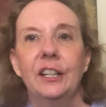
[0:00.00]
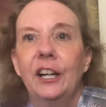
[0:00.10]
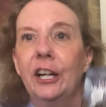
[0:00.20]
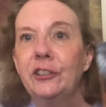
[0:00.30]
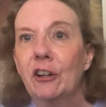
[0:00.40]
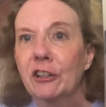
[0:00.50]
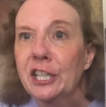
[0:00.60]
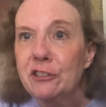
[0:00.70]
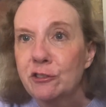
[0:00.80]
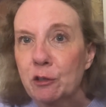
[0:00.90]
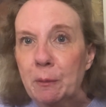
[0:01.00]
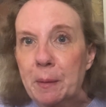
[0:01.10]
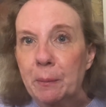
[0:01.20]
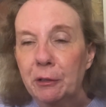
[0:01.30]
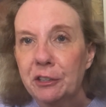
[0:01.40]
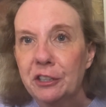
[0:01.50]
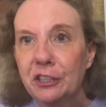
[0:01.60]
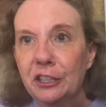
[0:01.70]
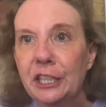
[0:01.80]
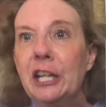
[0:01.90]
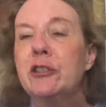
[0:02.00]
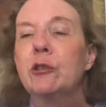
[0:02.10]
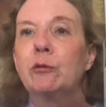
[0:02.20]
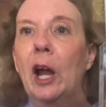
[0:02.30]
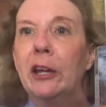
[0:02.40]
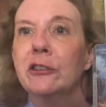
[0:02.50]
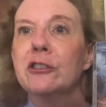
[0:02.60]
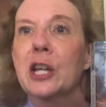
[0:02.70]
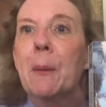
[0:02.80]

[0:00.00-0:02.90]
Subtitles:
A Dark and Stormy Murder is a writer's